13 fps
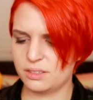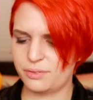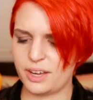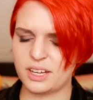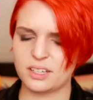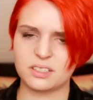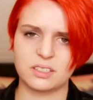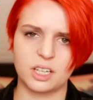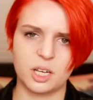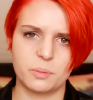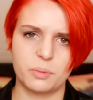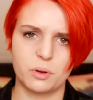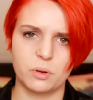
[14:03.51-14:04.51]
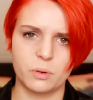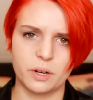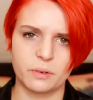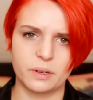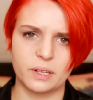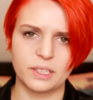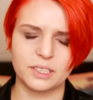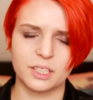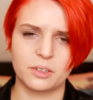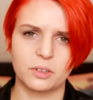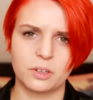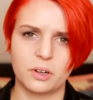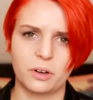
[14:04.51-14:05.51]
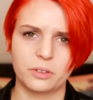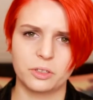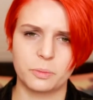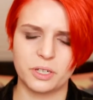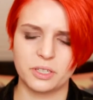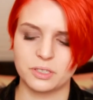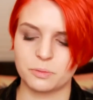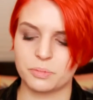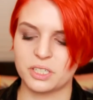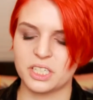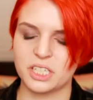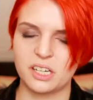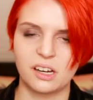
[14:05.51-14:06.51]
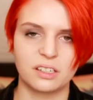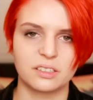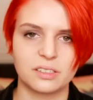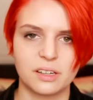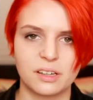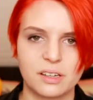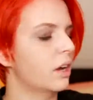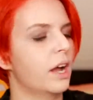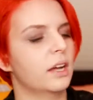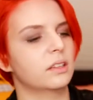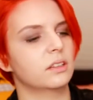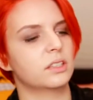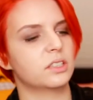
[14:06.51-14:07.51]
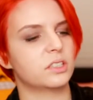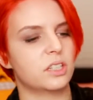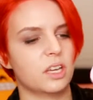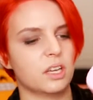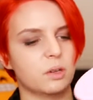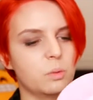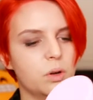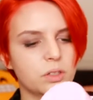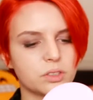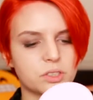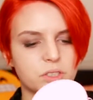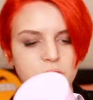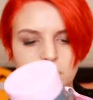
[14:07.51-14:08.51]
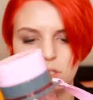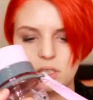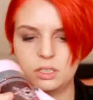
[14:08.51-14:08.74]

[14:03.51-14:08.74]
the face that I pull when I realise I got conned because of pretty colours. Oh, and this thing was